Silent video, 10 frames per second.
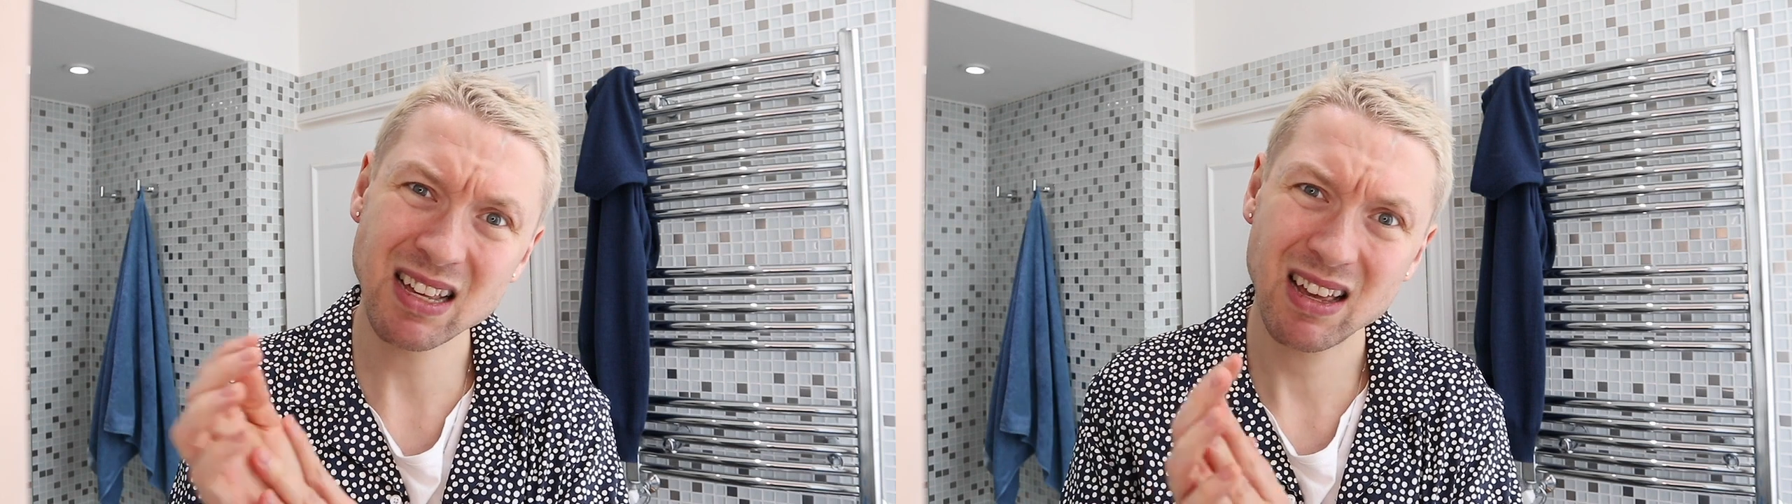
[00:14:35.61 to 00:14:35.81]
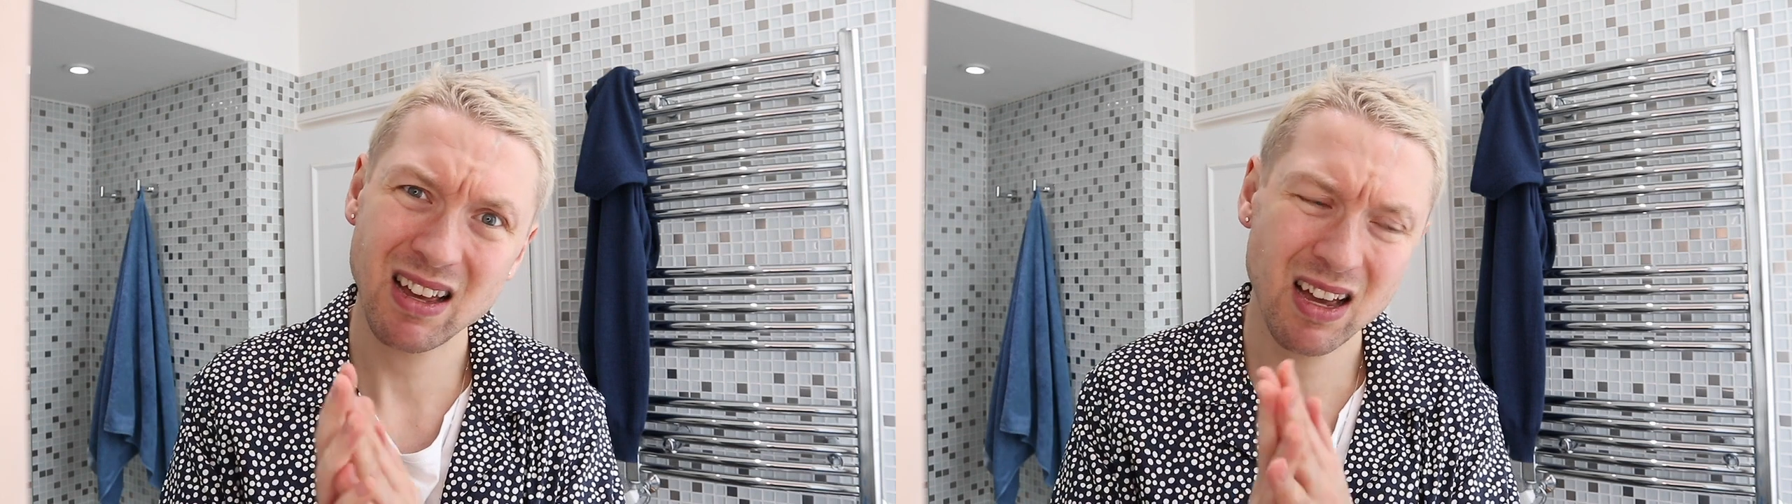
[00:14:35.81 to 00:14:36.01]

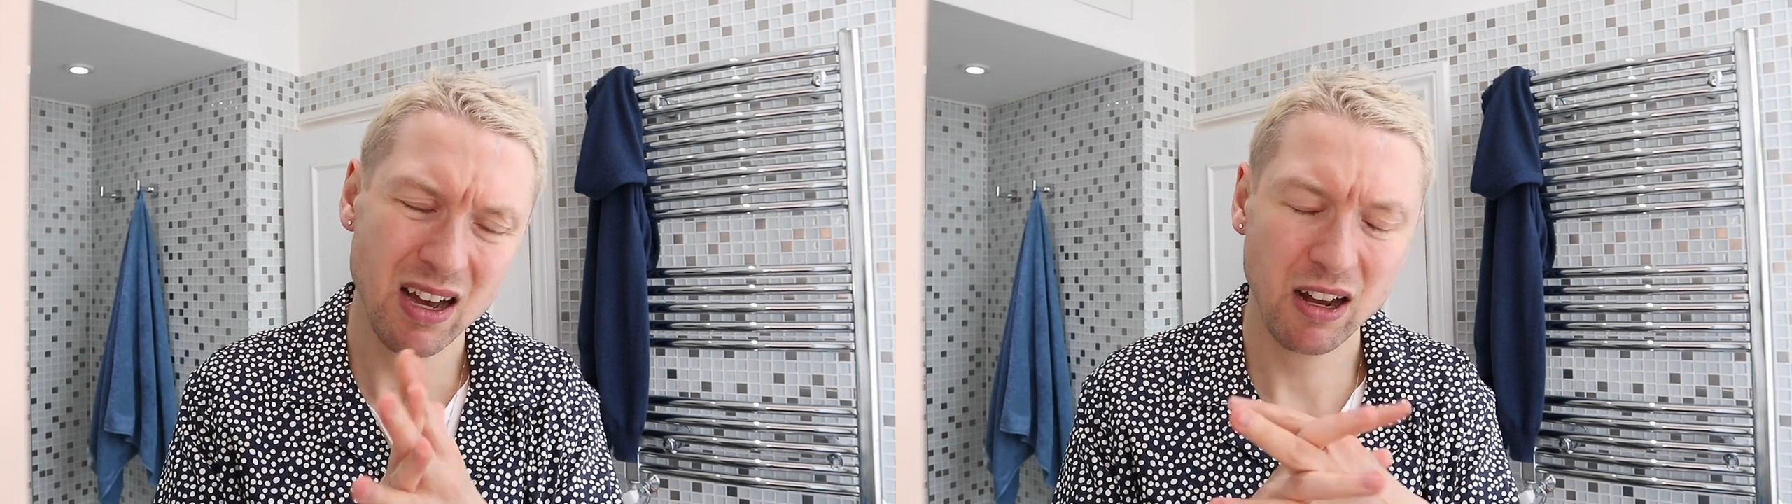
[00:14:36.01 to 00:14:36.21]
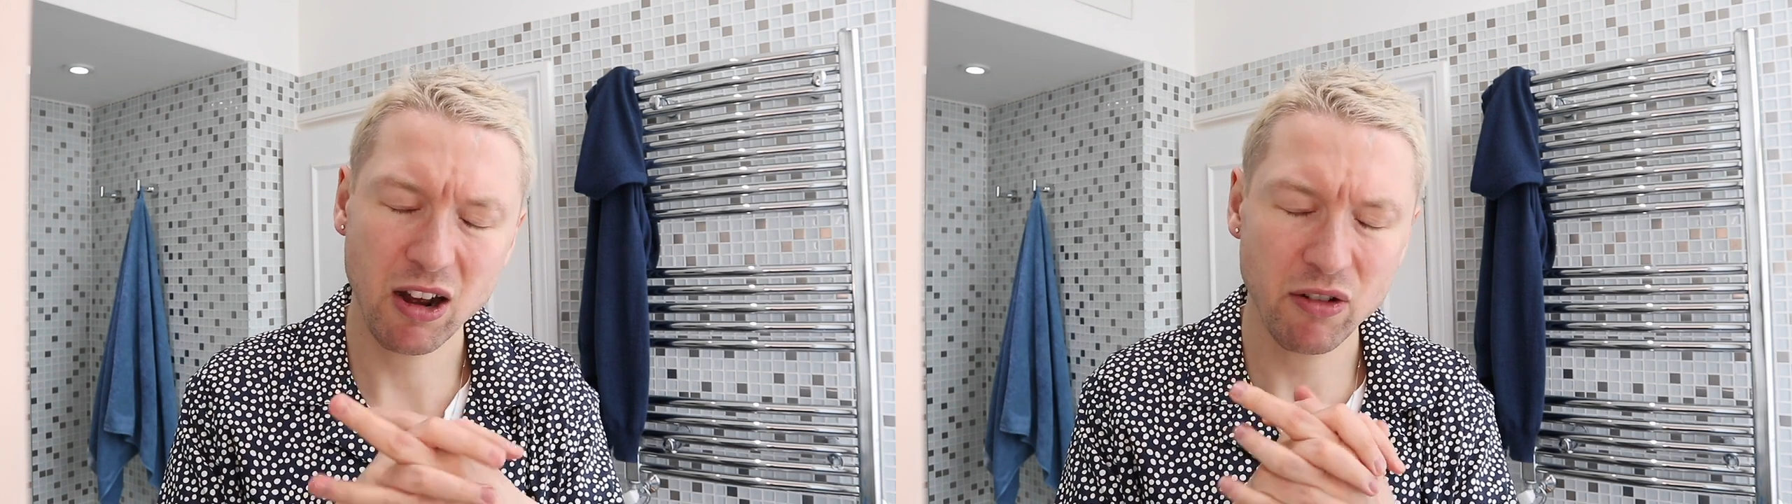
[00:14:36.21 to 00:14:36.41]

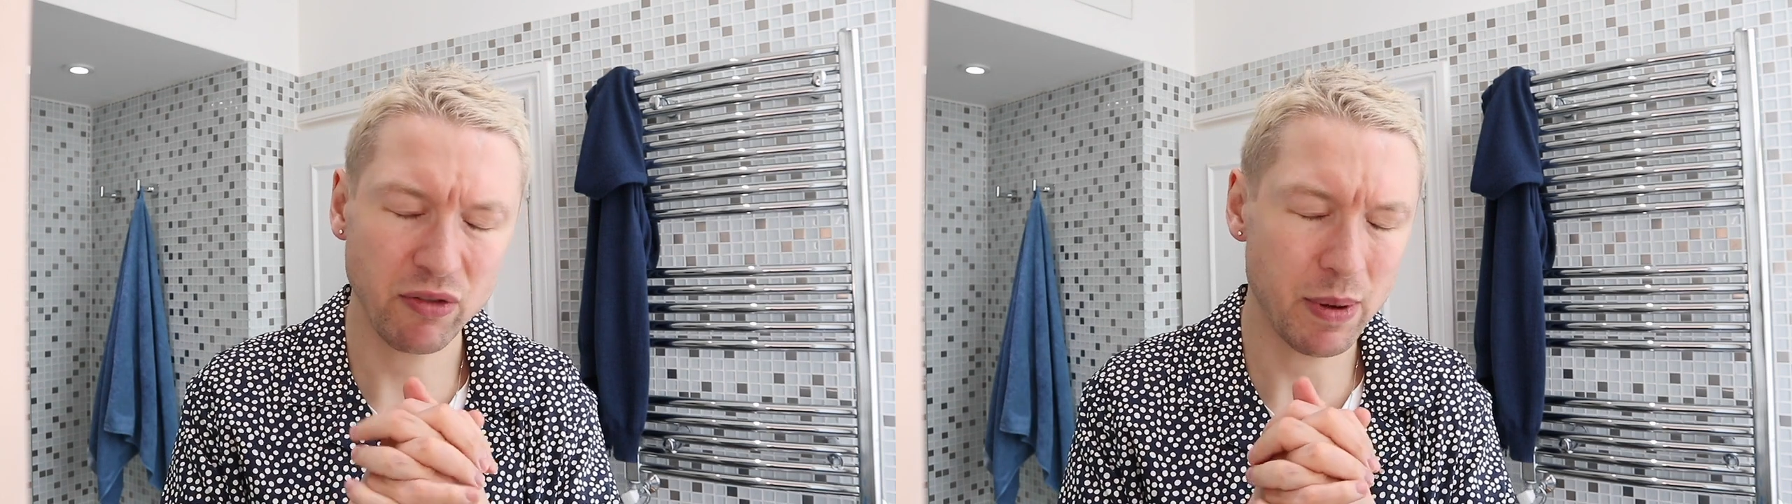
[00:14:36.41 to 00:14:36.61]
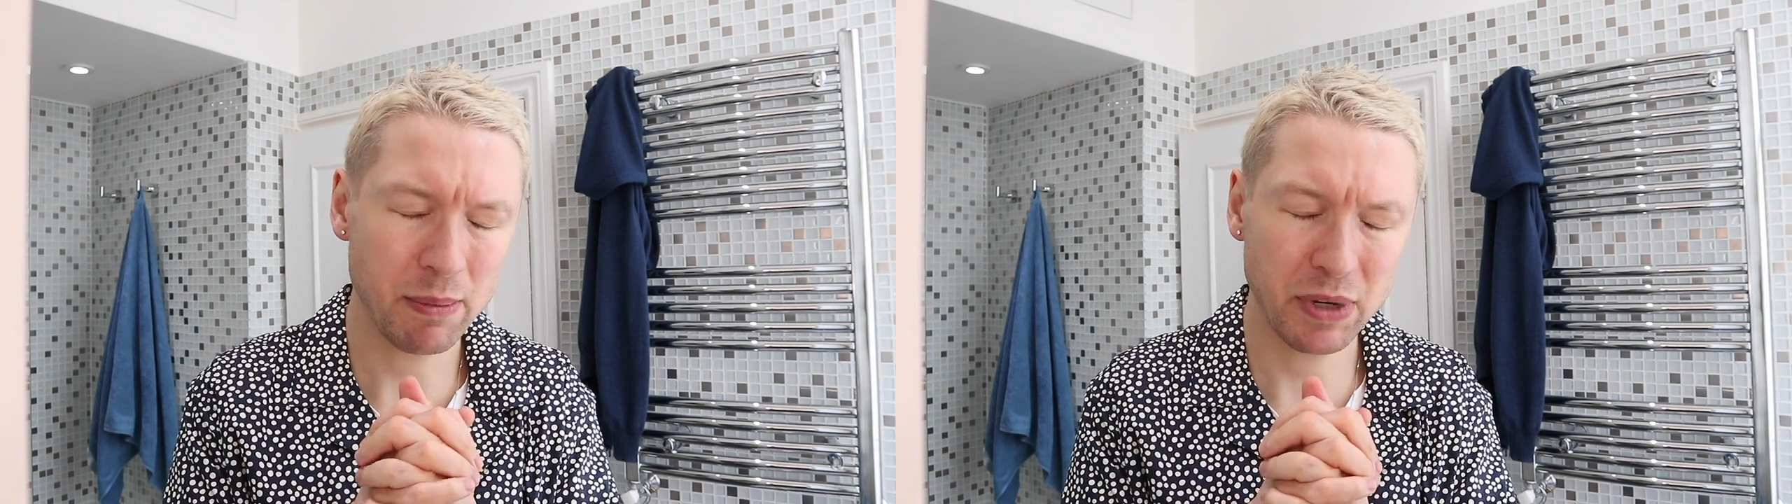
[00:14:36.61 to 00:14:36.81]
I can't
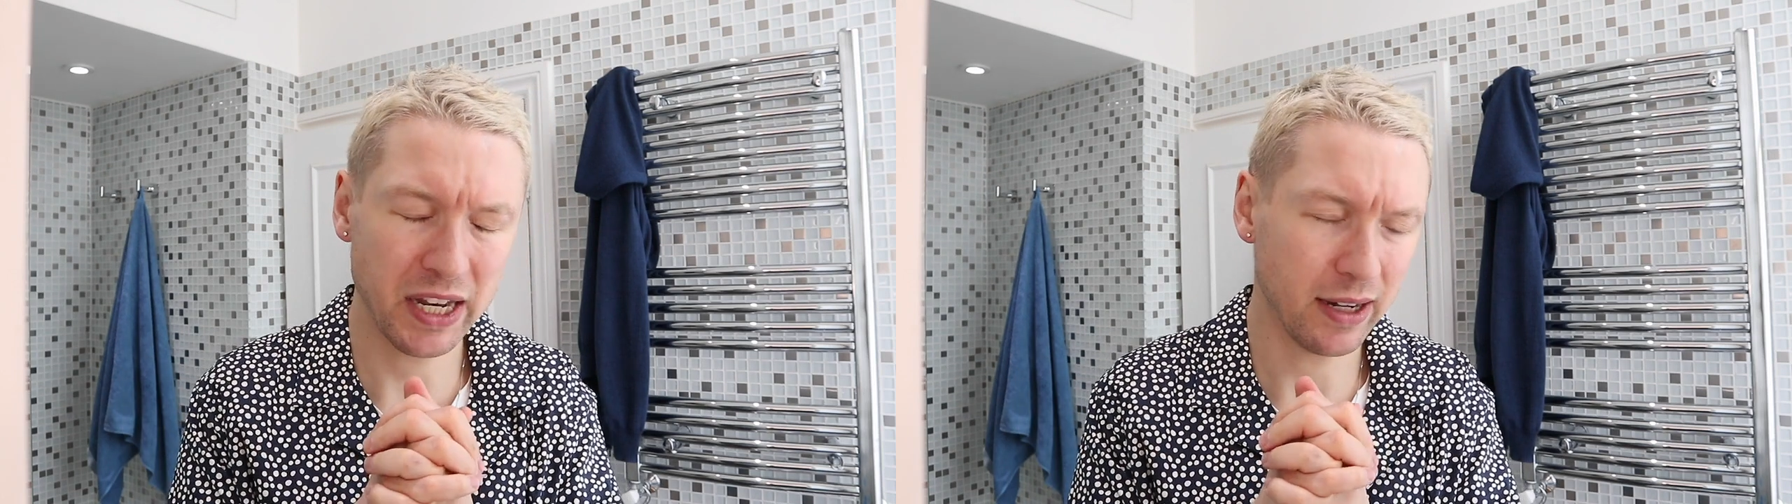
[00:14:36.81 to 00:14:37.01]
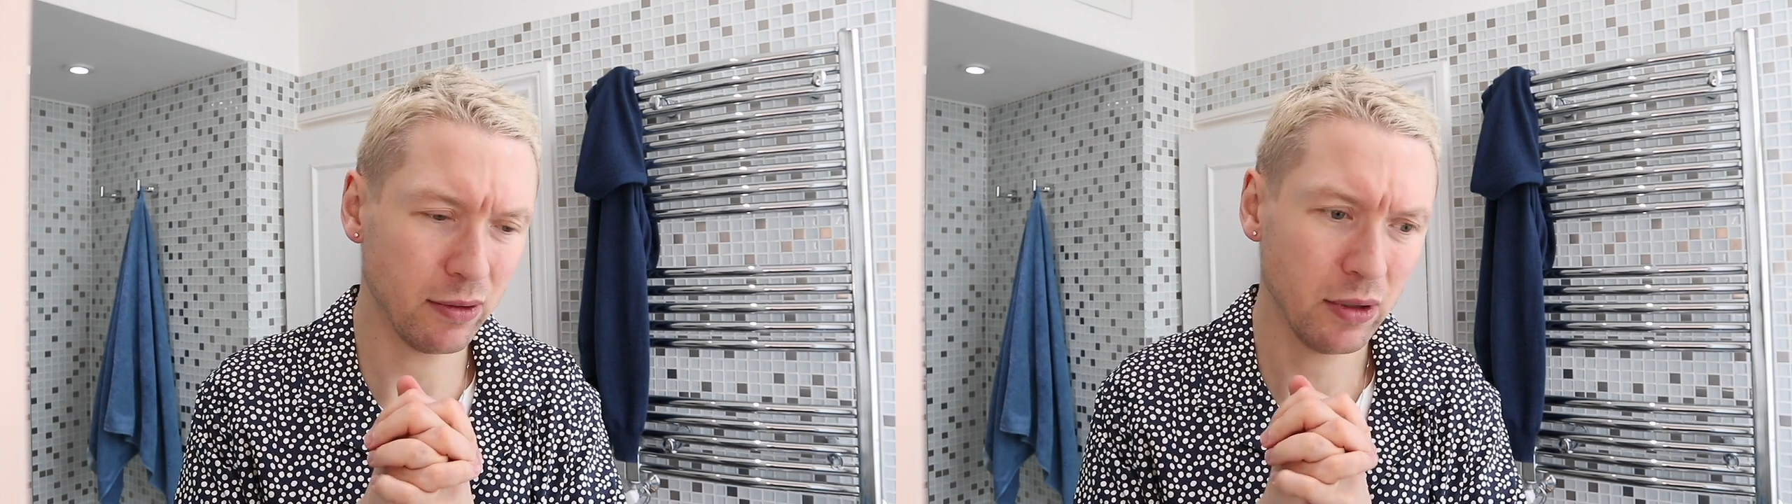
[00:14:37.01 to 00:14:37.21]
remember
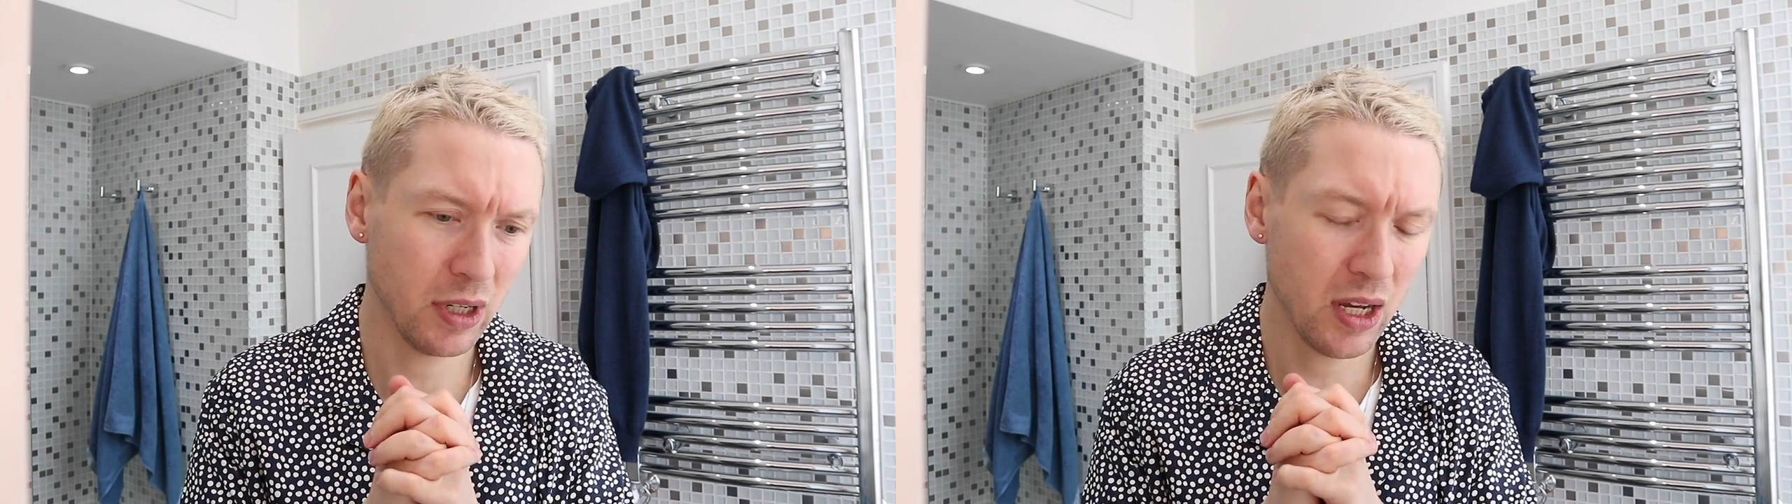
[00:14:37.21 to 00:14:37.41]
now.